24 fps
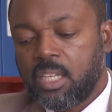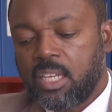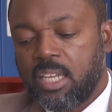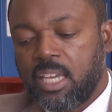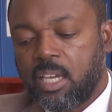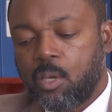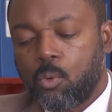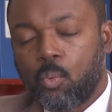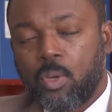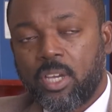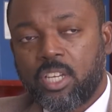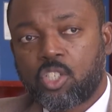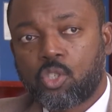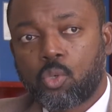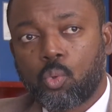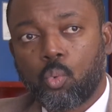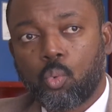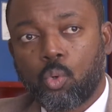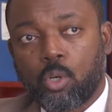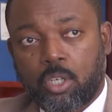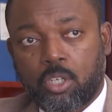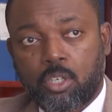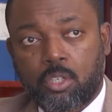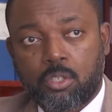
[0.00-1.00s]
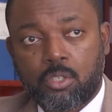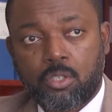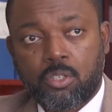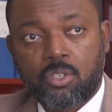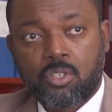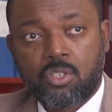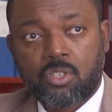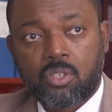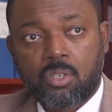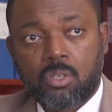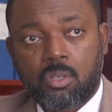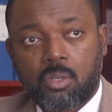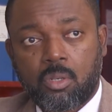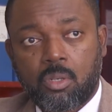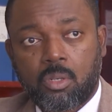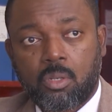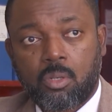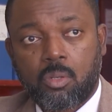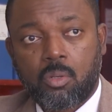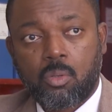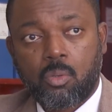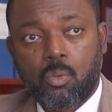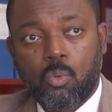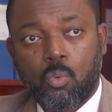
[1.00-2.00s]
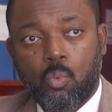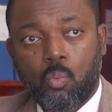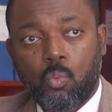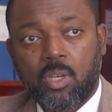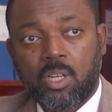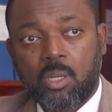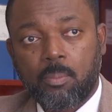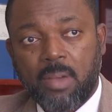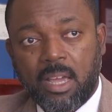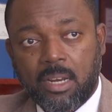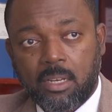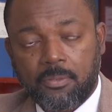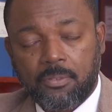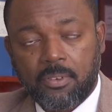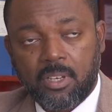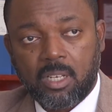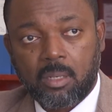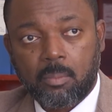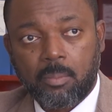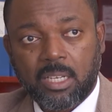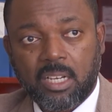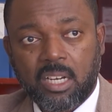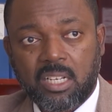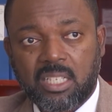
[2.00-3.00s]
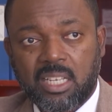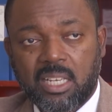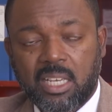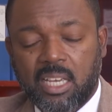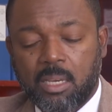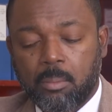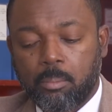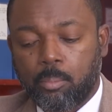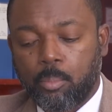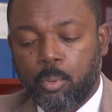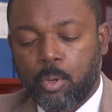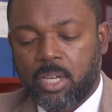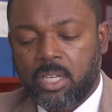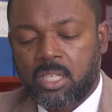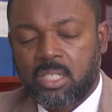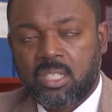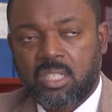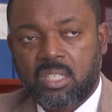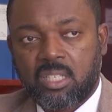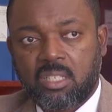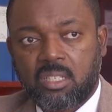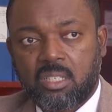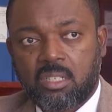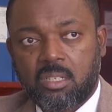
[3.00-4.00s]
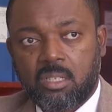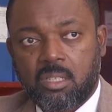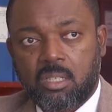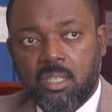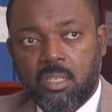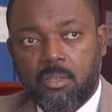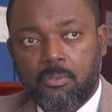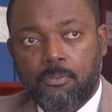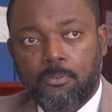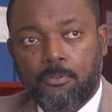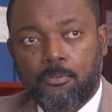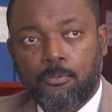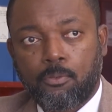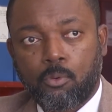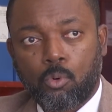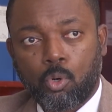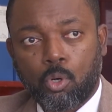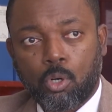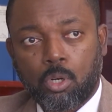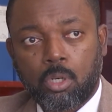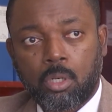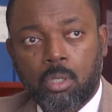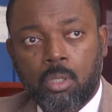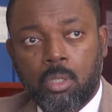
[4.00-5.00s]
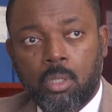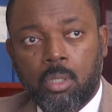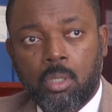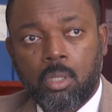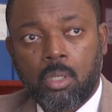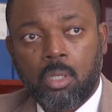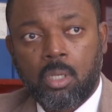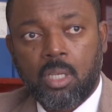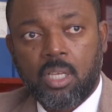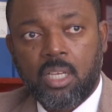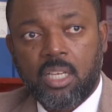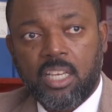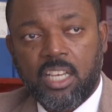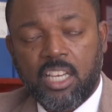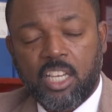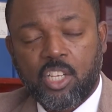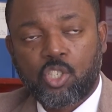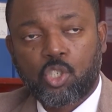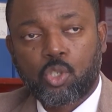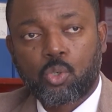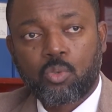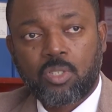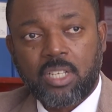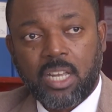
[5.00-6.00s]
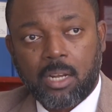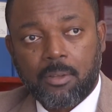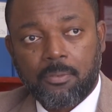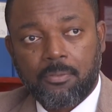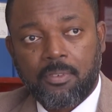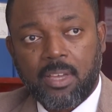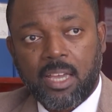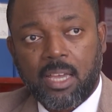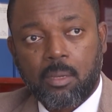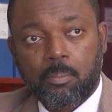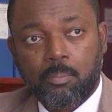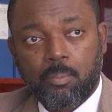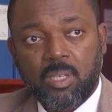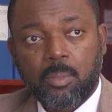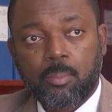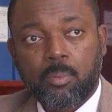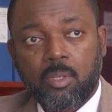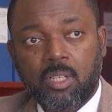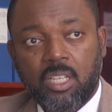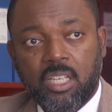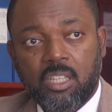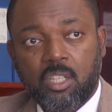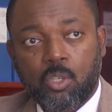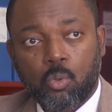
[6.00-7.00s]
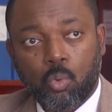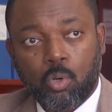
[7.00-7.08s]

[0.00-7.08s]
in which workers will benefit, because it brings to the fore issues that affect people in the